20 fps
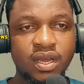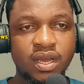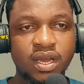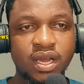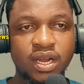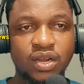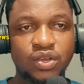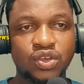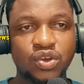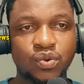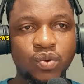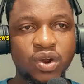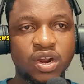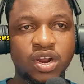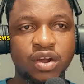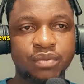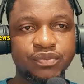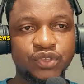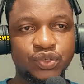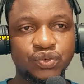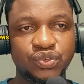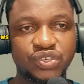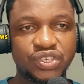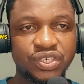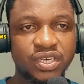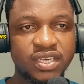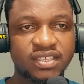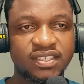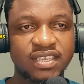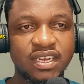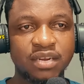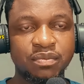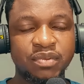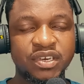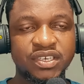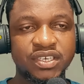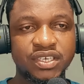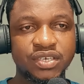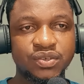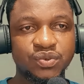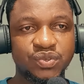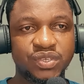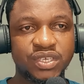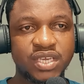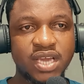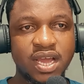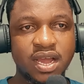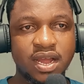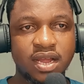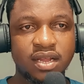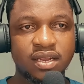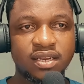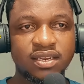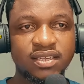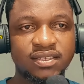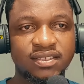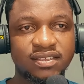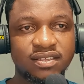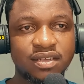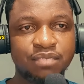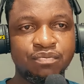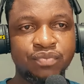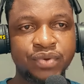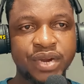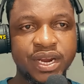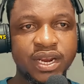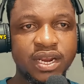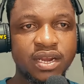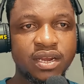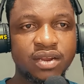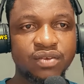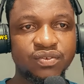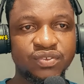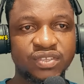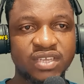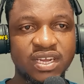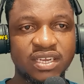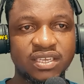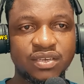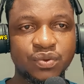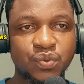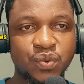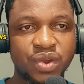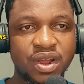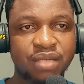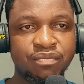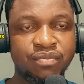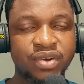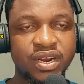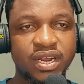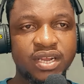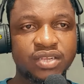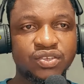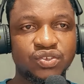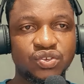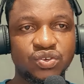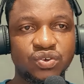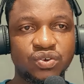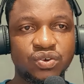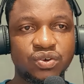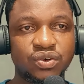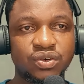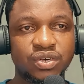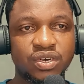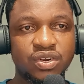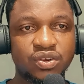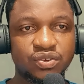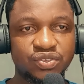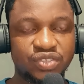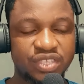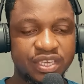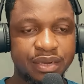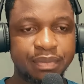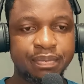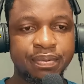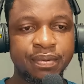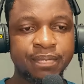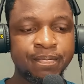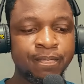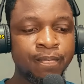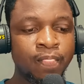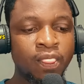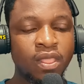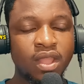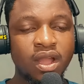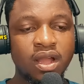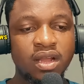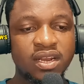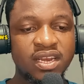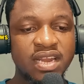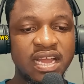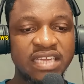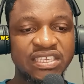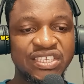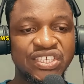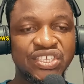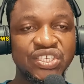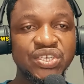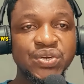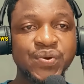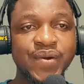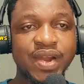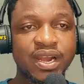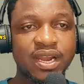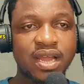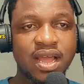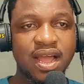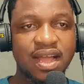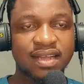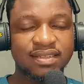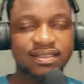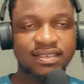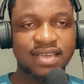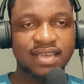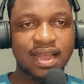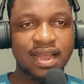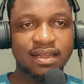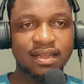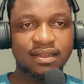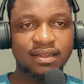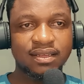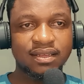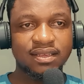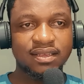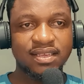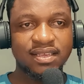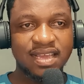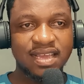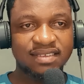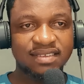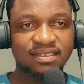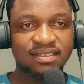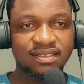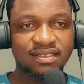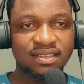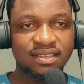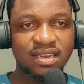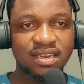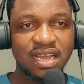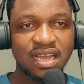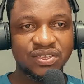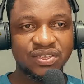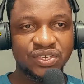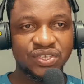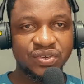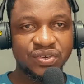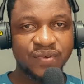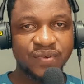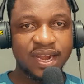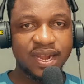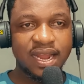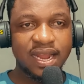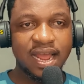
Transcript: Hello, you're welcome to GX Celebrity News. Yeah, this is the breaking news that we are bringing to your doorstep. Nigerian actor, yes, Nigerian